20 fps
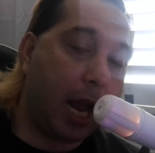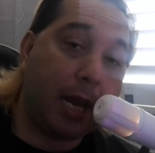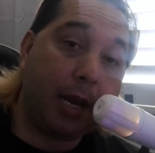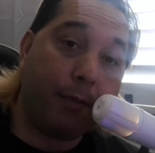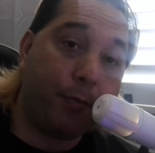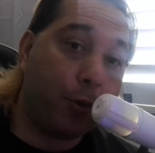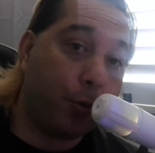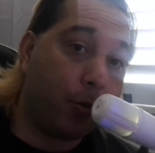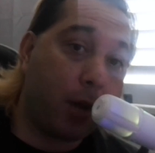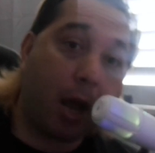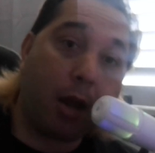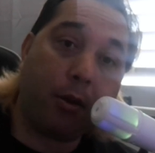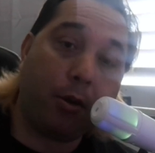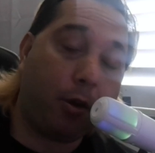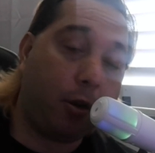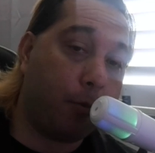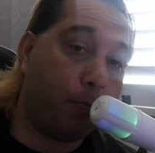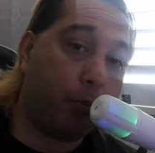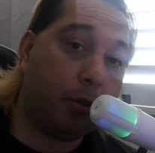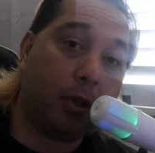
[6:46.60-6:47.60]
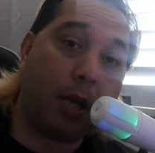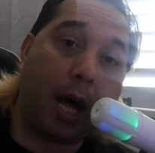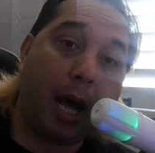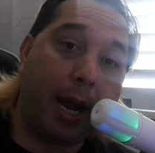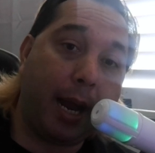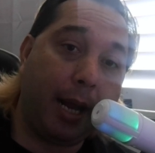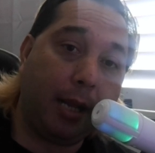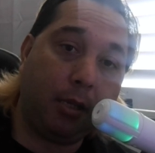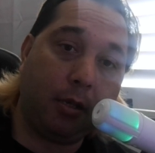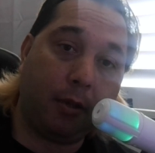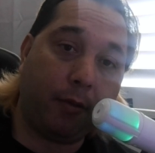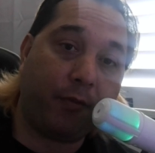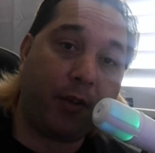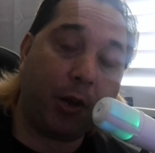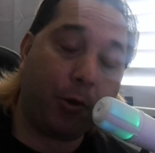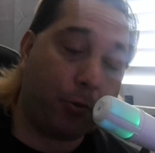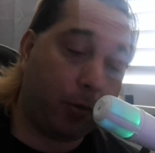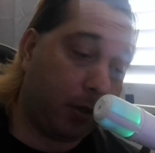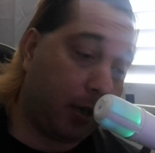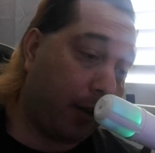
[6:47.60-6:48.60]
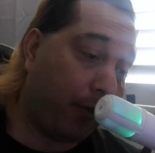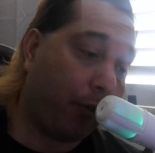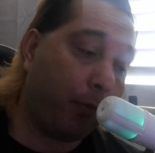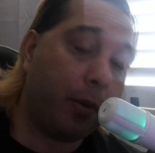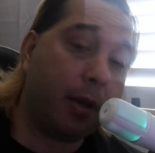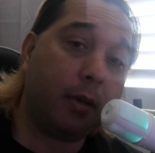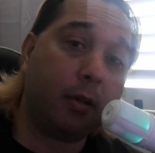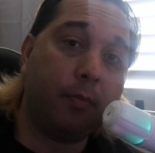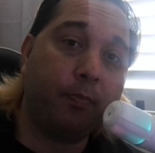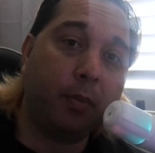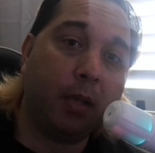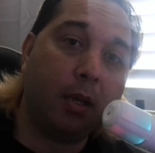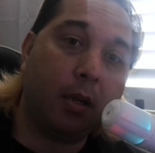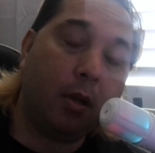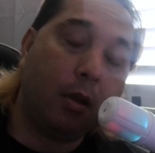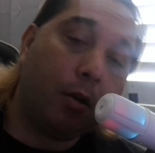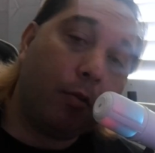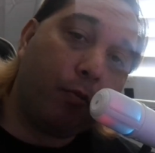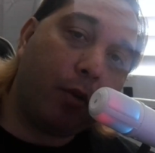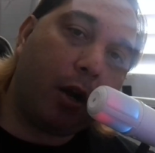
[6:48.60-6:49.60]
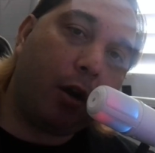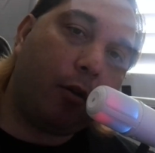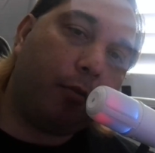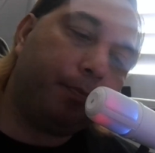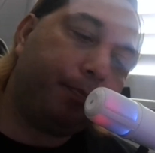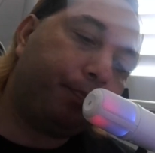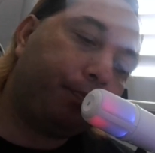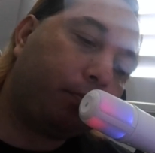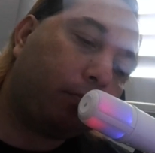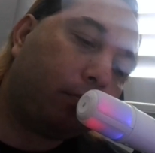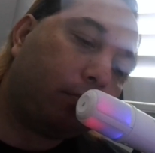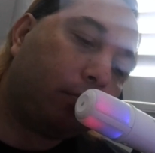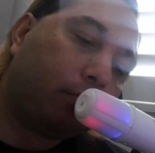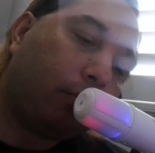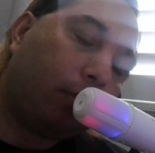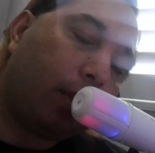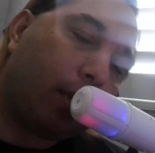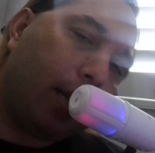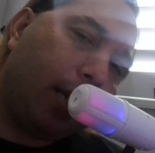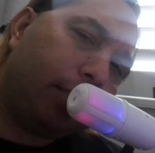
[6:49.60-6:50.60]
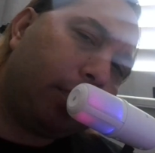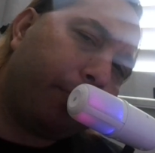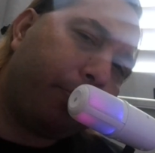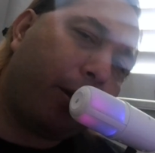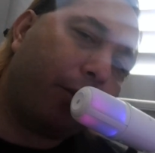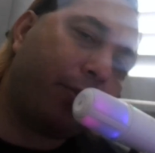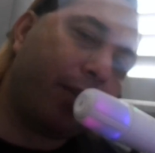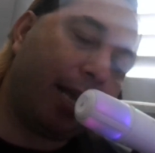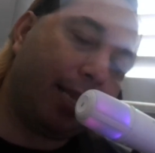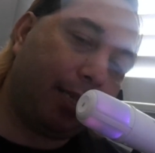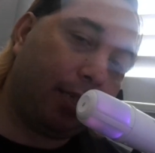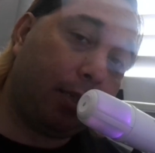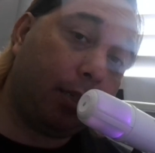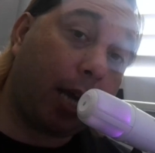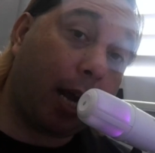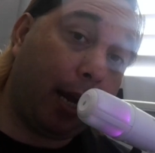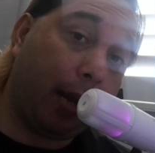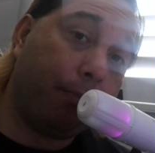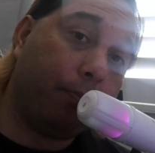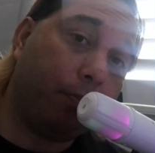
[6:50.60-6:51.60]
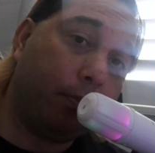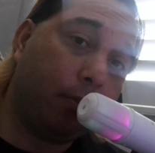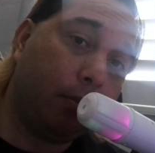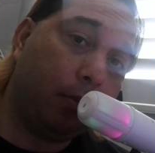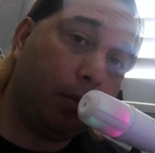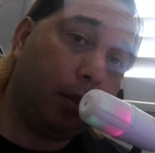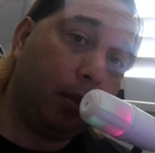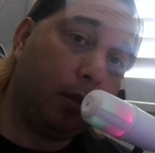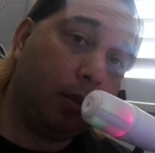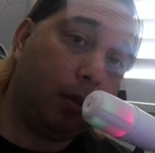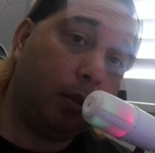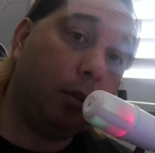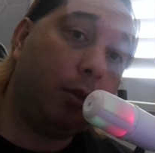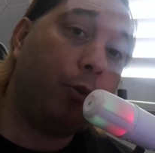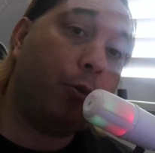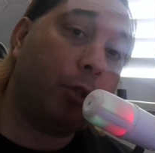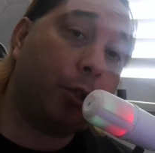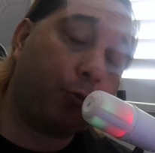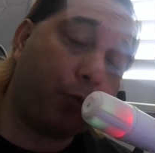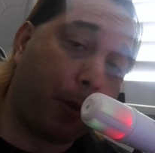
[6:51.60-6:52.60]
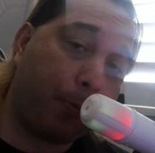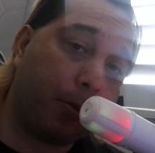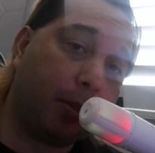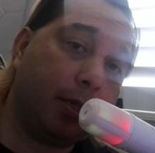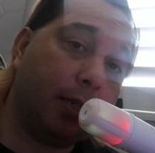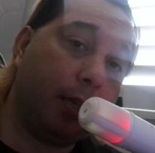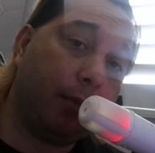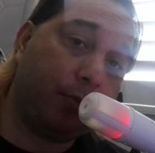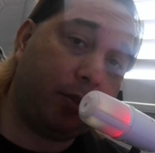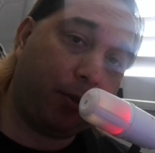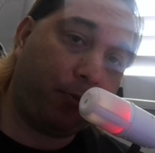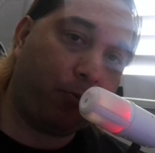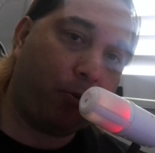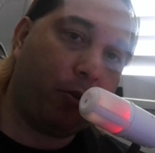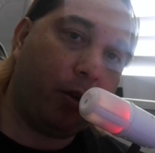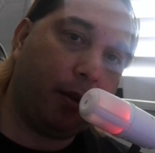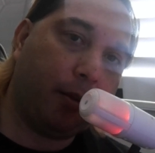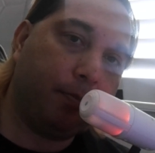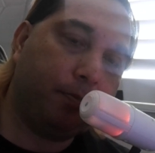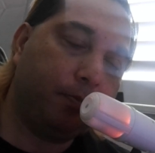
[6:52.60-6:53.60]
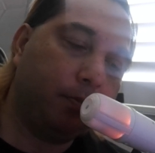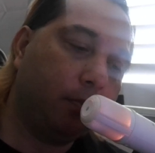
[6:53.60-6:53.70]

And if they're not comply to the federal government, well, it's about that time. U.S. Representative Chip Roy.